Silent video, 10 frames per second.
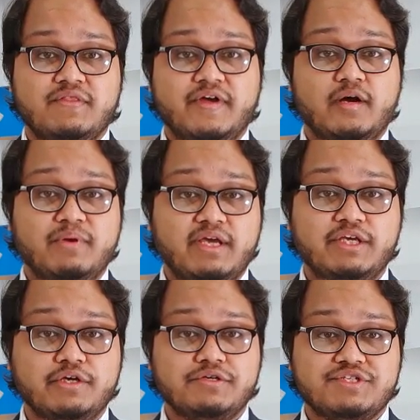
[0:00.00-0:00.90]
that are being
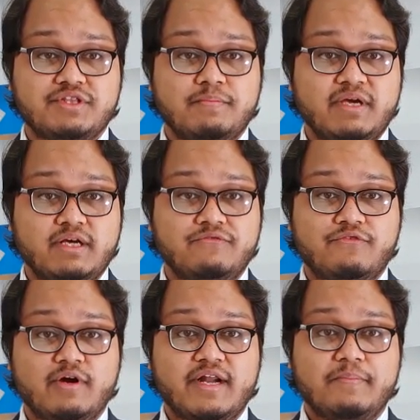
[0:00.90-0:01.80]
used in the
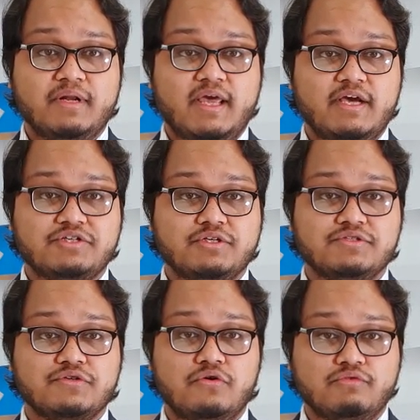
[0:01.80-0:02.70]
mid-infrared
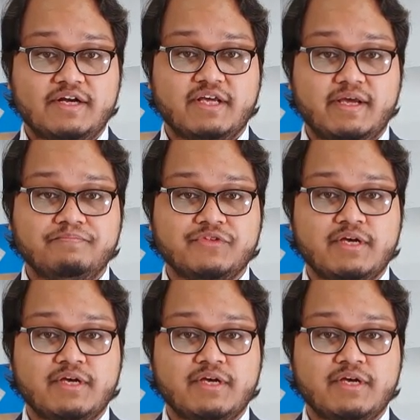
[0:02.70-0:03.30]
applications already.